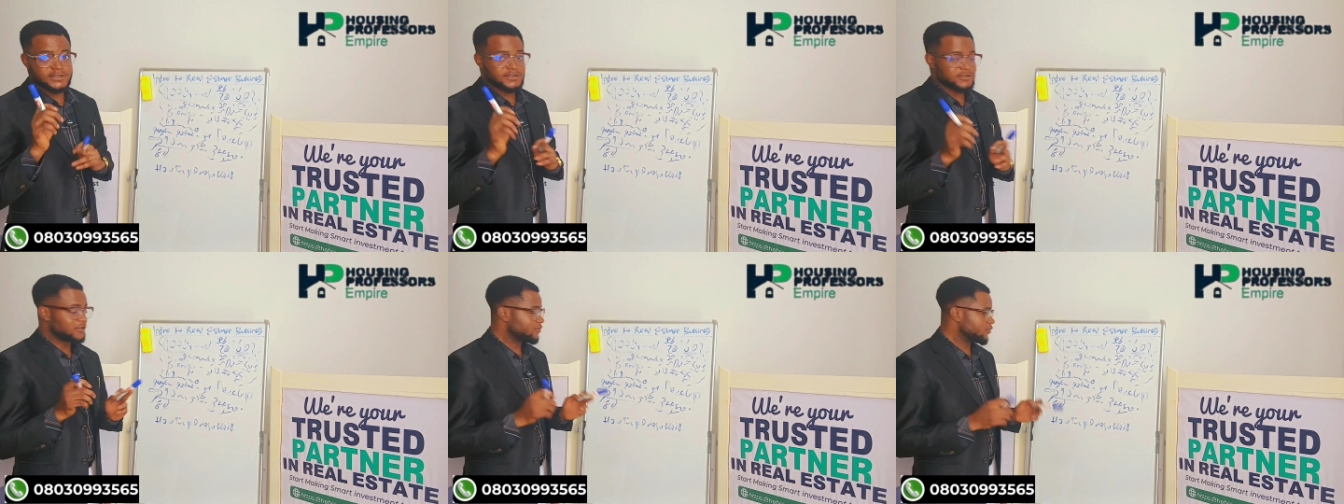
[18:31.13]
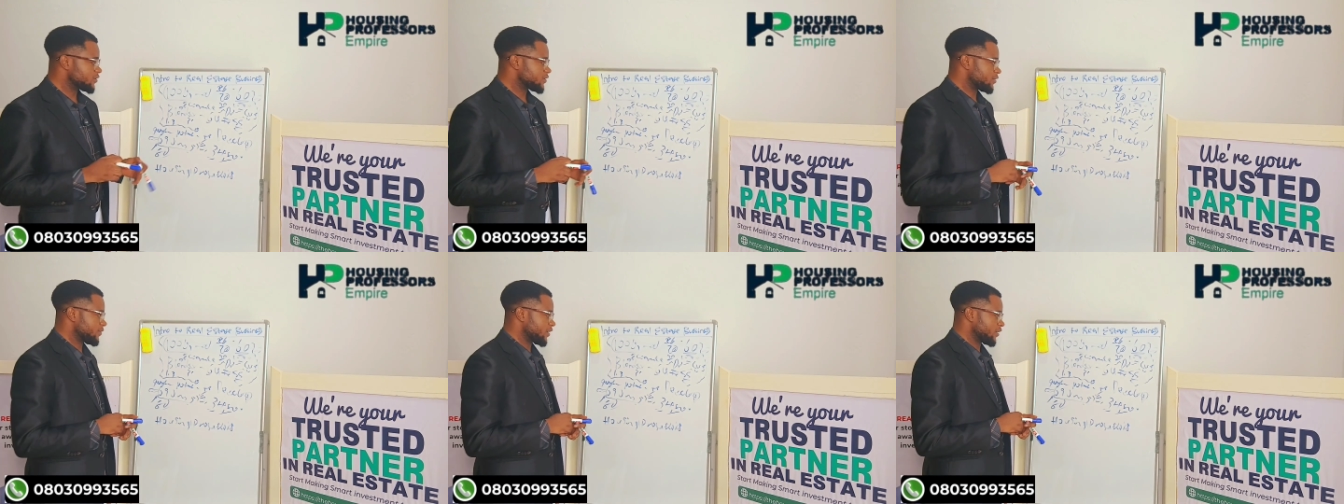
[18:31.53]
is
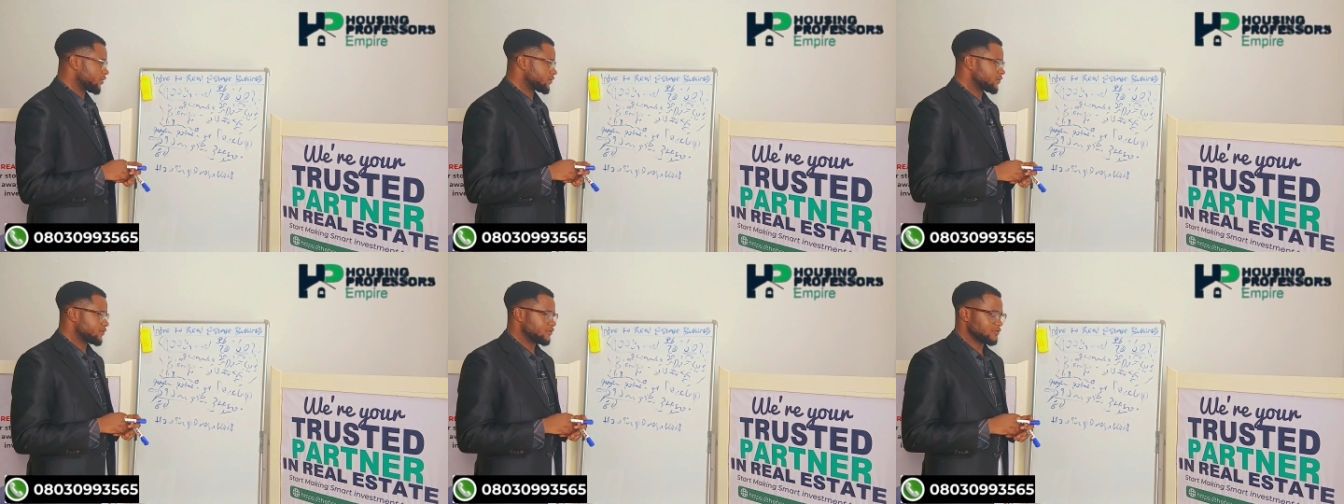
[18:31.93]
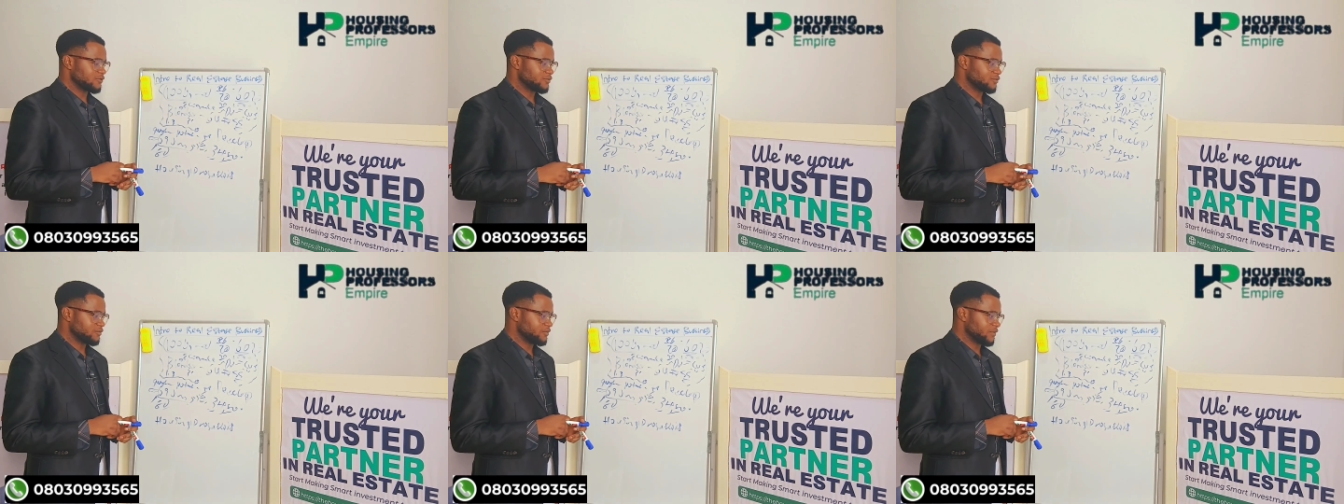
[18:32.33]
almost about
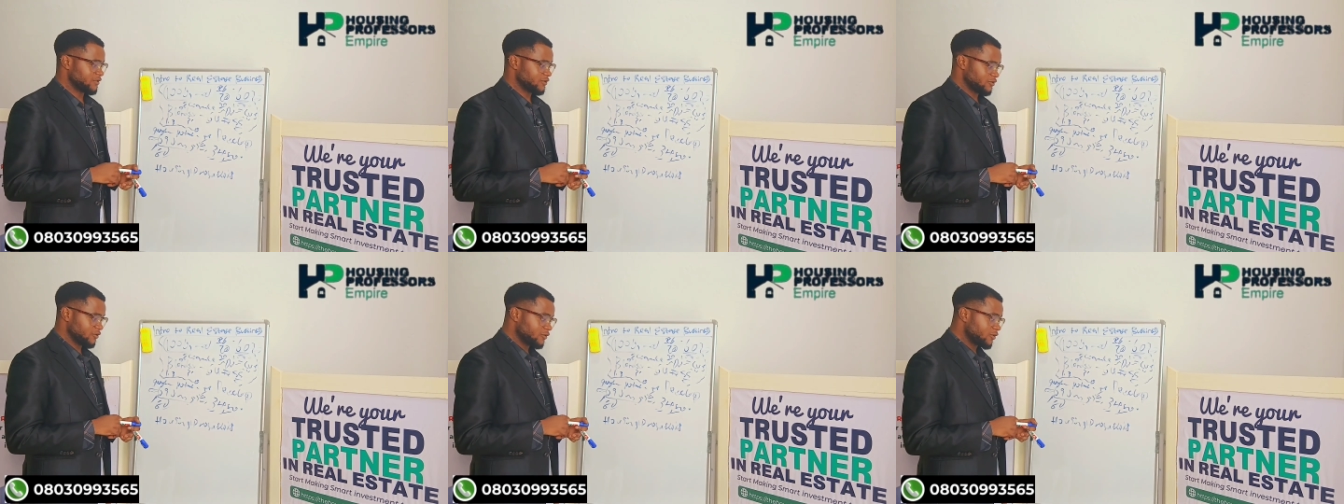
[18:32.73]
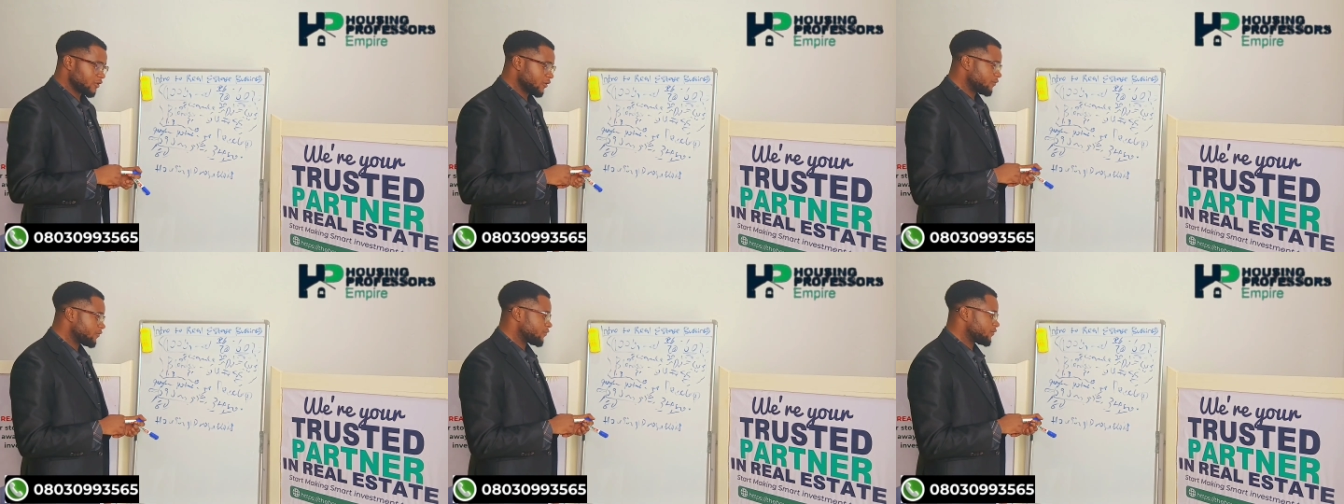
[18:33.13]
to be sold
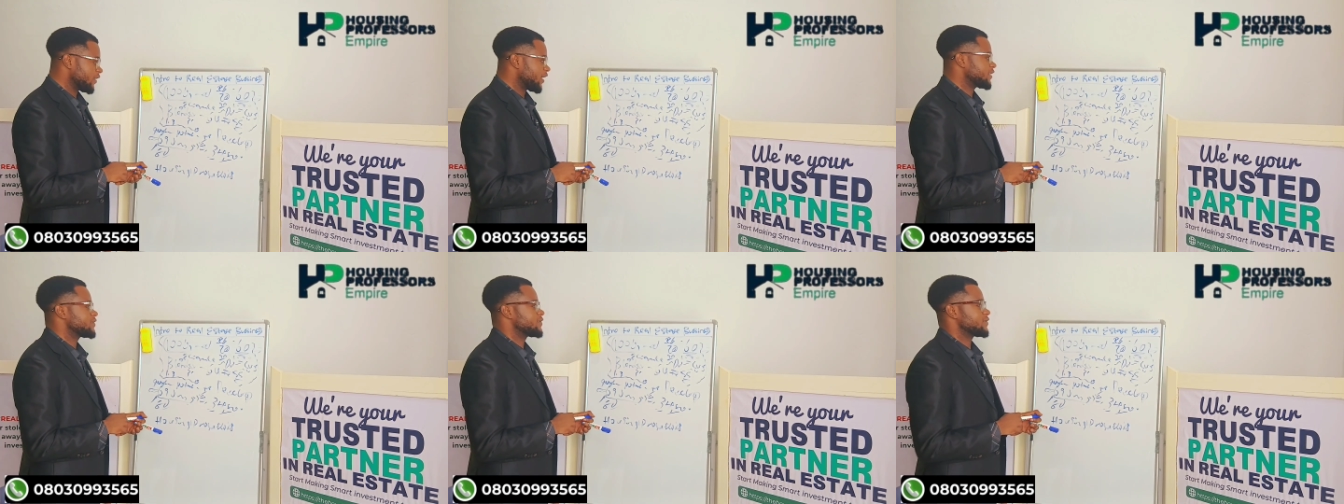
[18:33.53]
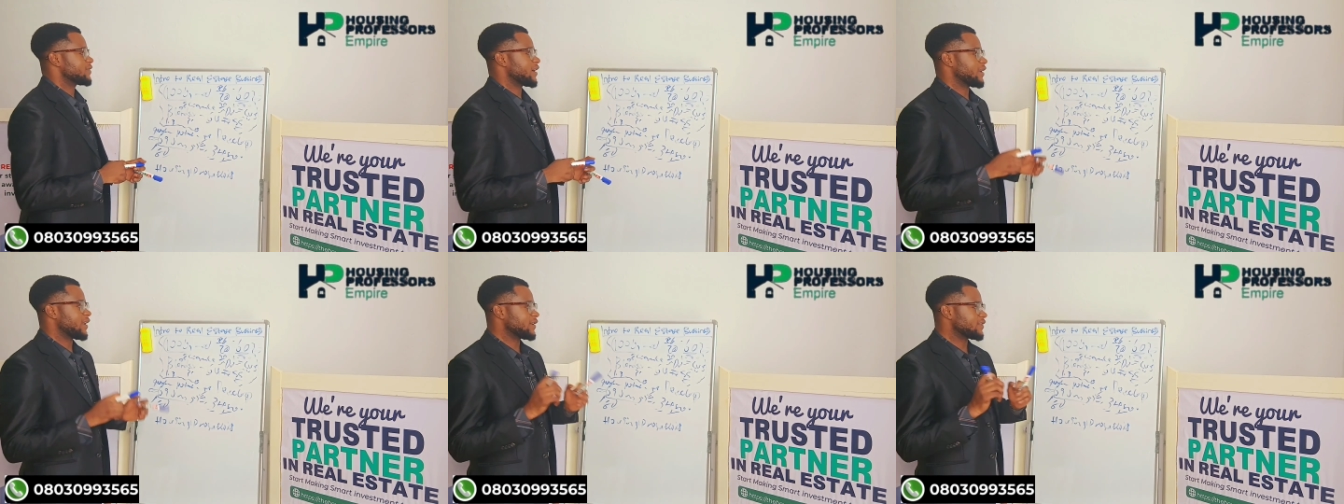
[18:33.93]
off.
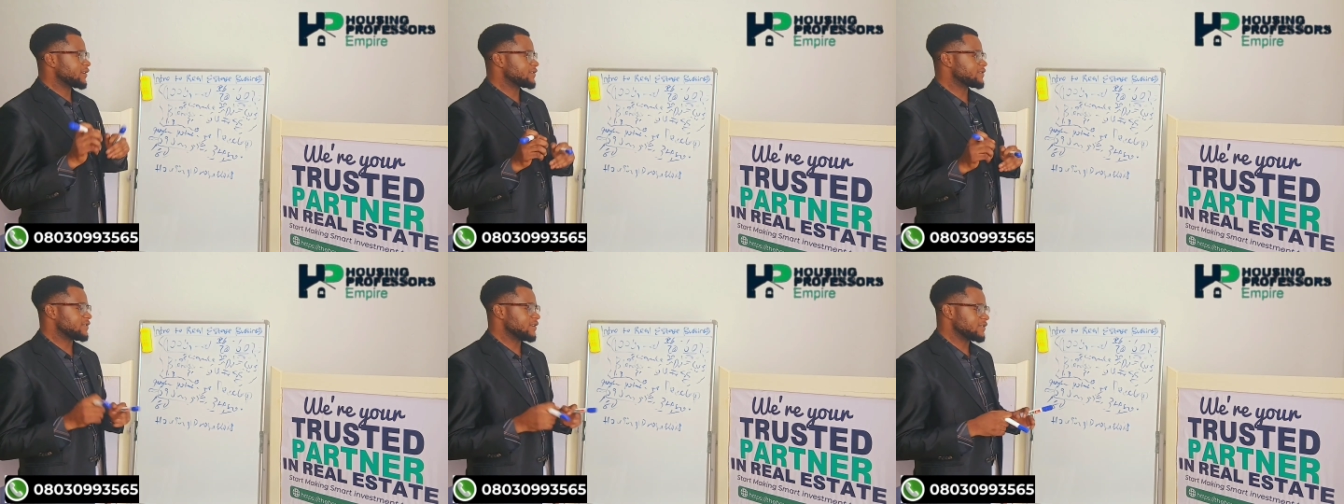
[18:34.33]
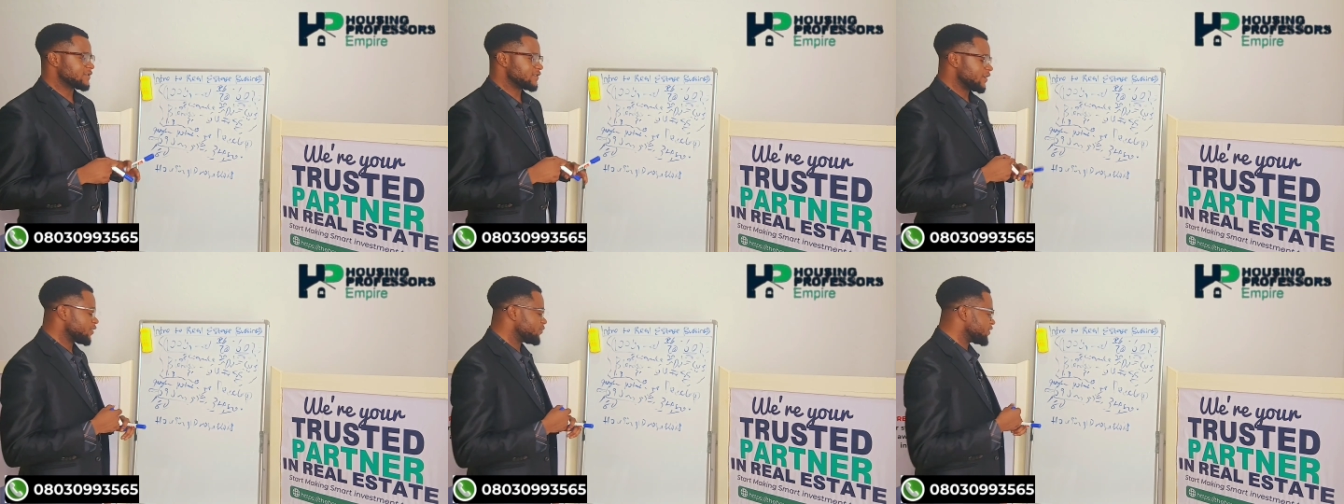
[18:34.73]
That
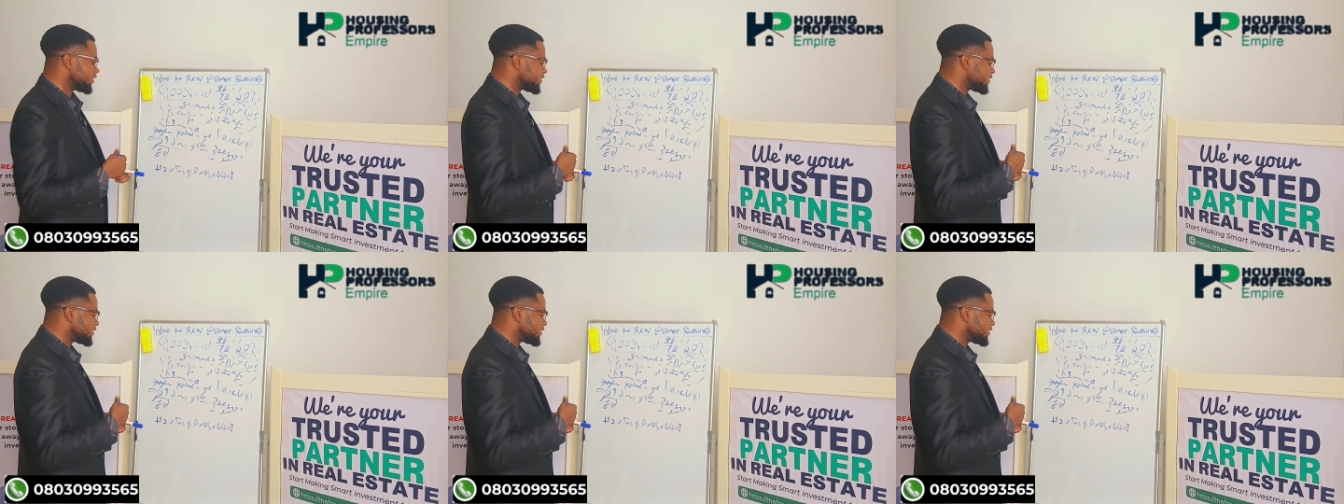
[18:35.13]
estate's name is